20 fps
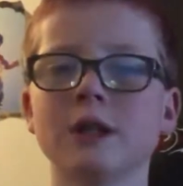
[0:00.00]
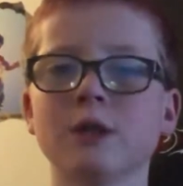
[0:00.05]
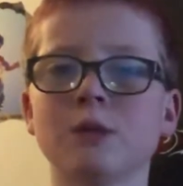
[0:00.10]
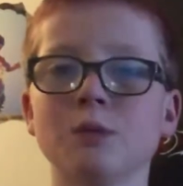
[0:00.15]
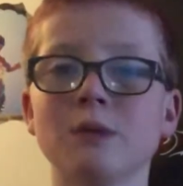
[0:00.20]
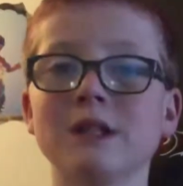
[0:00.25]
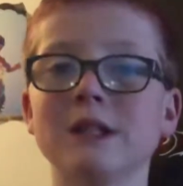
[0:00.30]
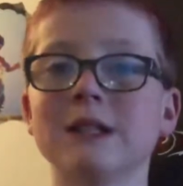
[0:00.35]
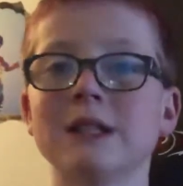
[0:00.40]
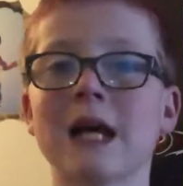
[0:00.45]

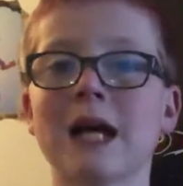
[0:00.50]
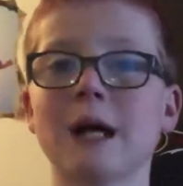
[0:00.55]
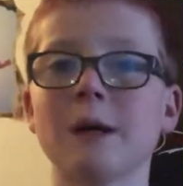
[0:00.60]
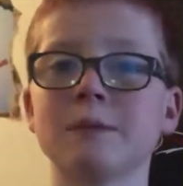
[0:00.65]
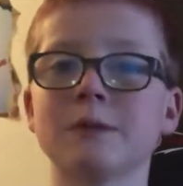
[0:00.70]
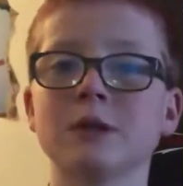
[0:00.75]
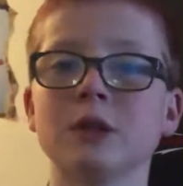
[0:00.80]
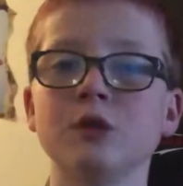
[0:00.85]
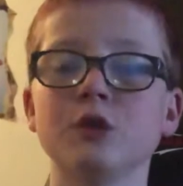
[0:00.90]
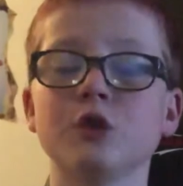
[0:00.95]
which is
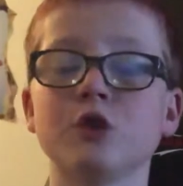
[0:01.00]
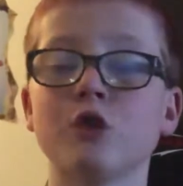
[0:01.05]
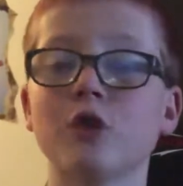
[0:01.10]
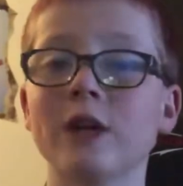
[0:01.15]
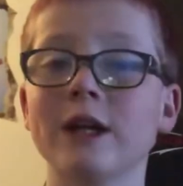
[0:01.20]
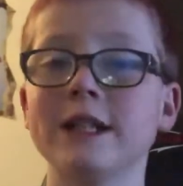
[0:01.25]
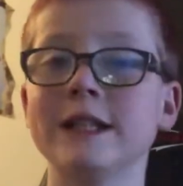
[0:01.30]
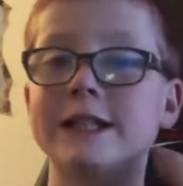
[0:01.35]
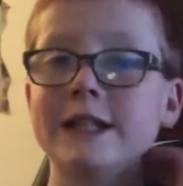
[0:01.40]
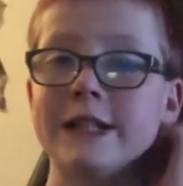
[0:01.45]
absolute
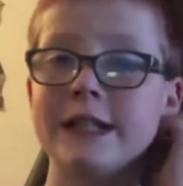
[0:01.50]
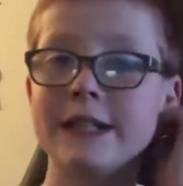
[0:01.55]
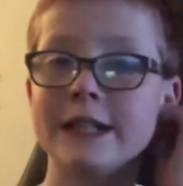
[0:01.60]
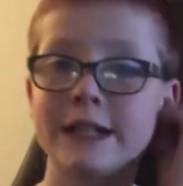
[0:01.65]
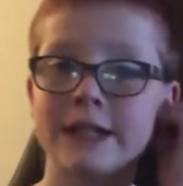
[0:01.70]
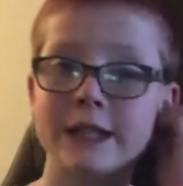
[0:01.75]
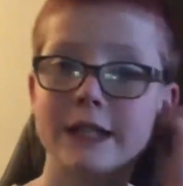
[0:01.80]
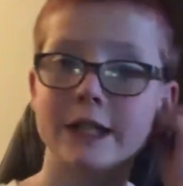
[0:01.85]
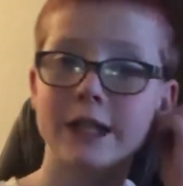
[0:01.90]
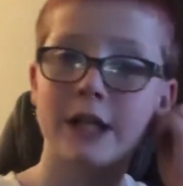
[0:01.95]
crazy.
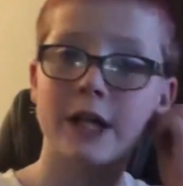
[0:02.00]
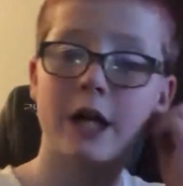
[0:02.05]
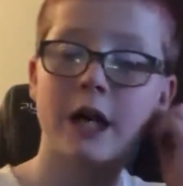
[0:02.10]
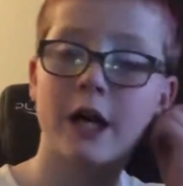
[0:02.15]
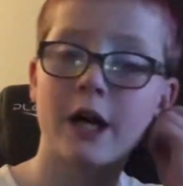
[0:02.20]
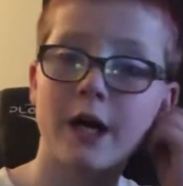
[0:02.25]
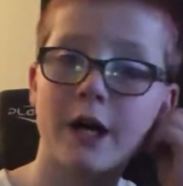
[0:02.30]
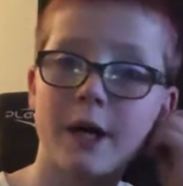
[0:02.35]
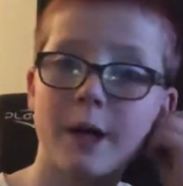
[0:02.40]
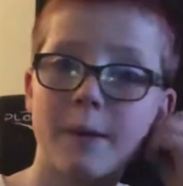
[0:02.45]

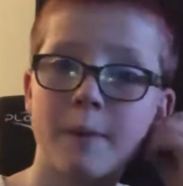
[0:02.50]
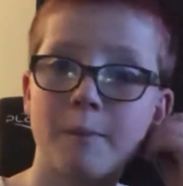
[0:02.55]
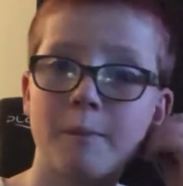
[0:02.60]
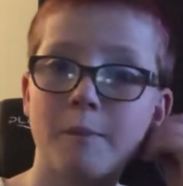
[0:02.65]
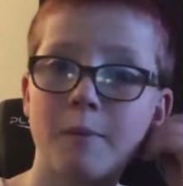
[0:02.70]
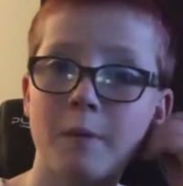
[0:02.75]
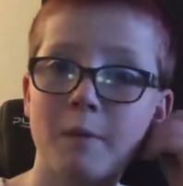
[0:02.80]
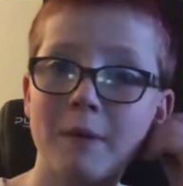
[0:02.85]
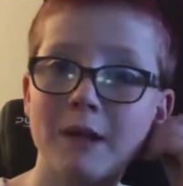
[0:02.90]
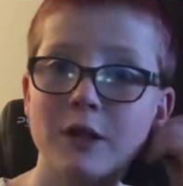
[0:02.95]

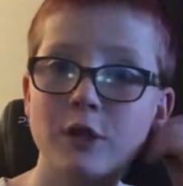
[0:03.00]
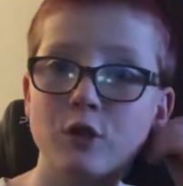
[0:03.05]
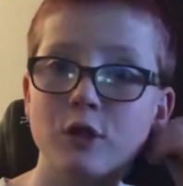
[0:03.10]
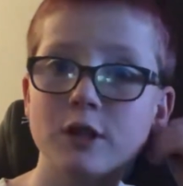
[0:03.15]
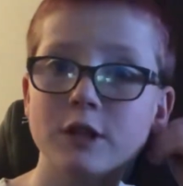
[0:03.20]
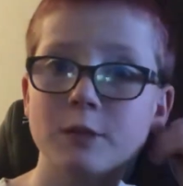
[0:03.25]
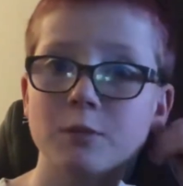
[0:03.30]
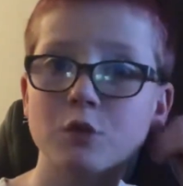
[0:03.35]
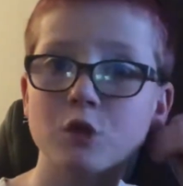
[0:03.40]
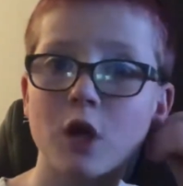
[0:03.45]
But make sure you
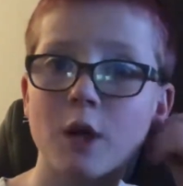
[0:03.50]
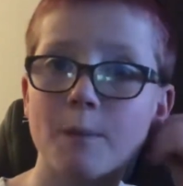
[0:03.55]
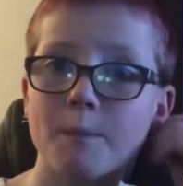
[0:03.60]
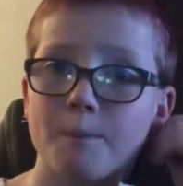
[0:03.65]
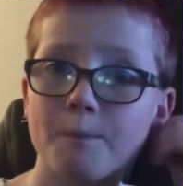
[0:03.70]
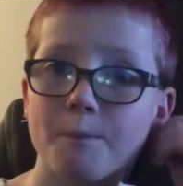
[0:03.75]
subscribe,